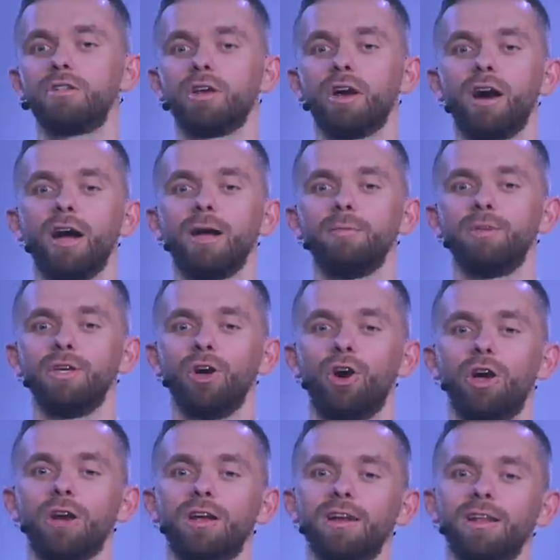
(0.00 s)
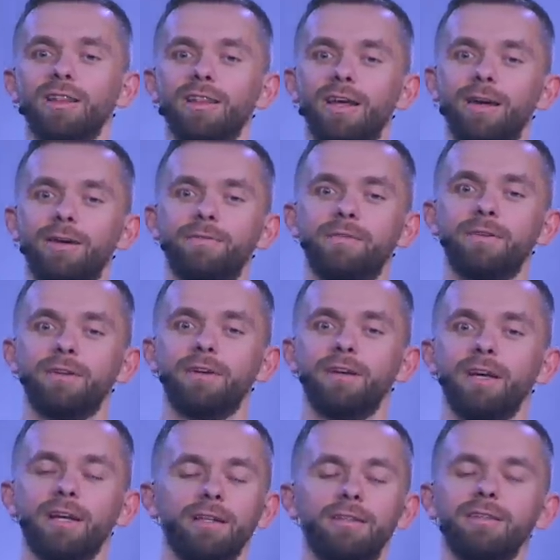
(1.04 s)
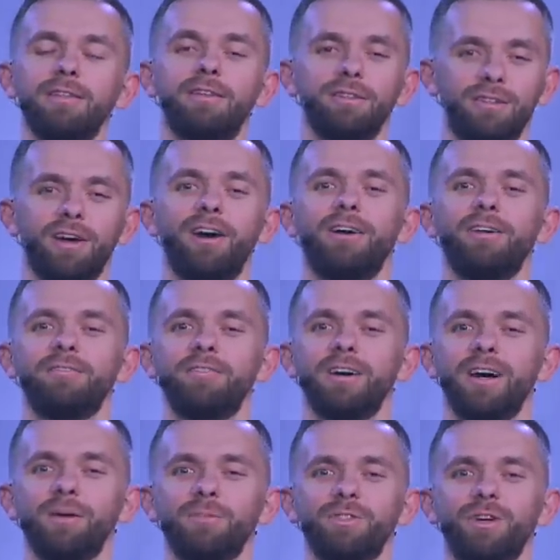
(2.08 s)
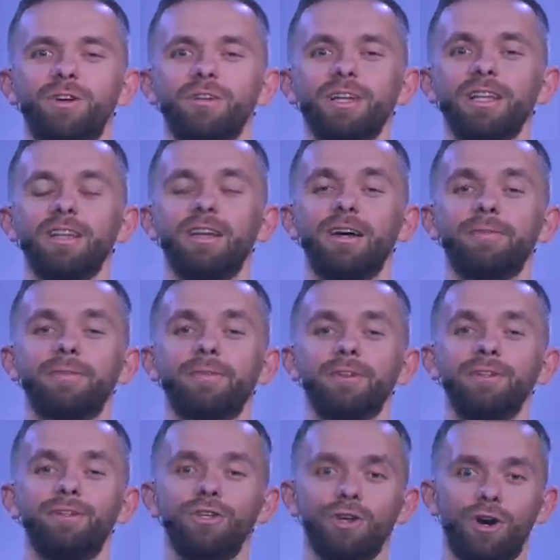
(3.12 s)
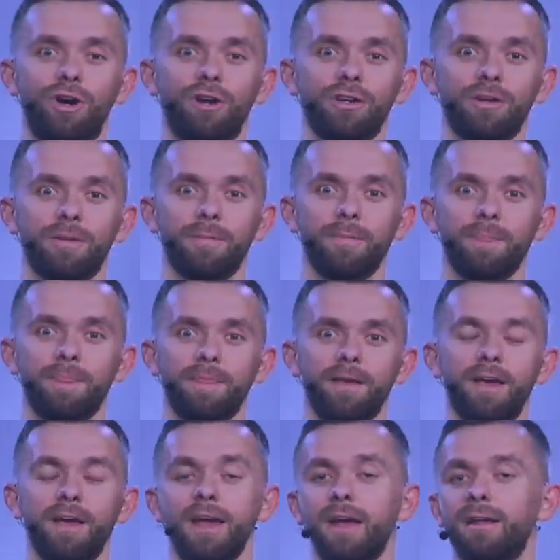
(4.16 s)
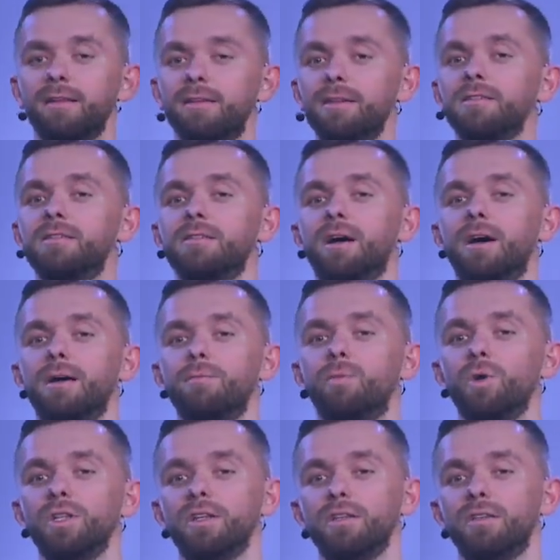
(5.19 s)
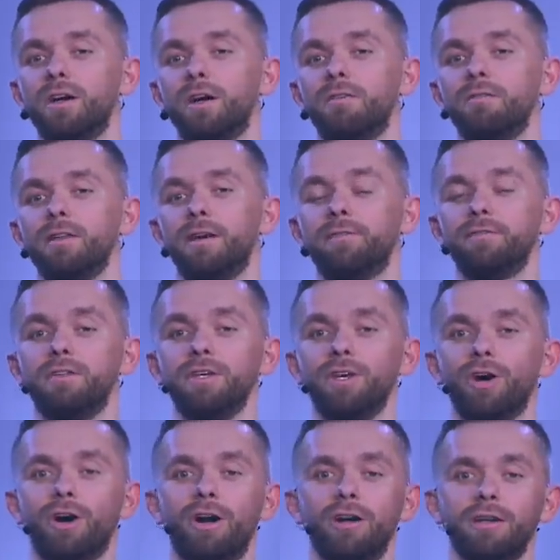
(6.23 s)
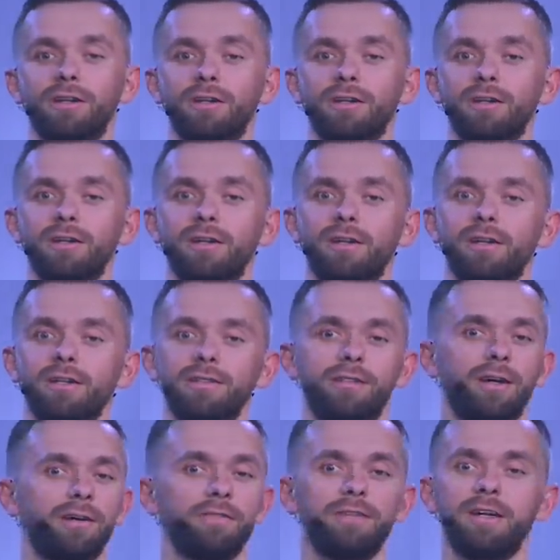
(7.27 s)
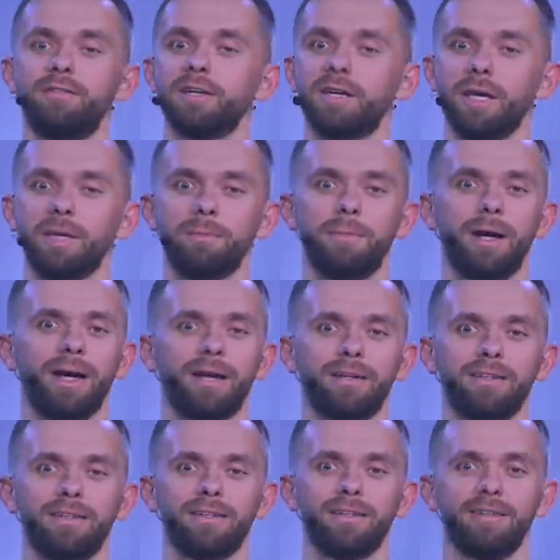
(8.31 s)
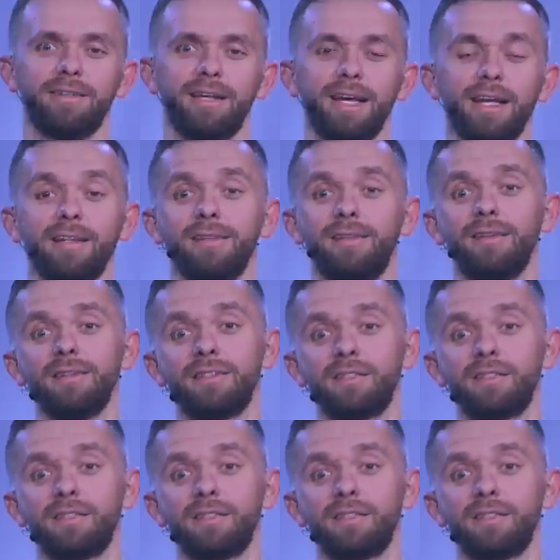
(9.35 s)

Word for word: time the ark left the dove, I'm sorry, left the ark. And this time when the dove left the ark, dove never came back. This